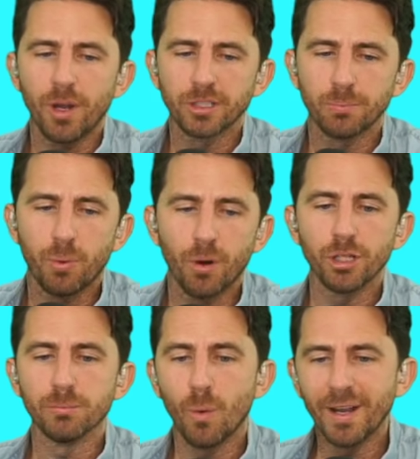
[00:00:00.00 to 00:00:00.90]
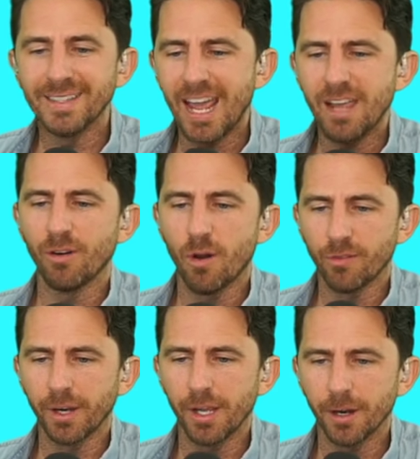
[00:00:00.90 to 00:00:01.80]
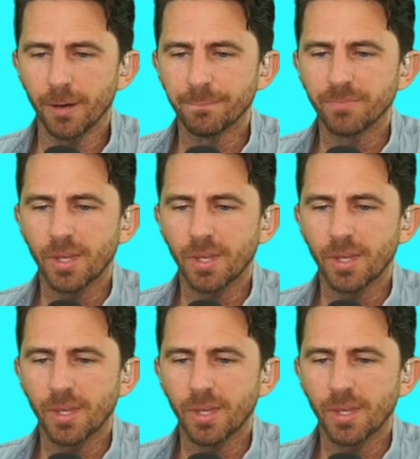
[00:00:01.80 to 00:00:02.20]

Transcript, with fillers: to support your boy Dave over here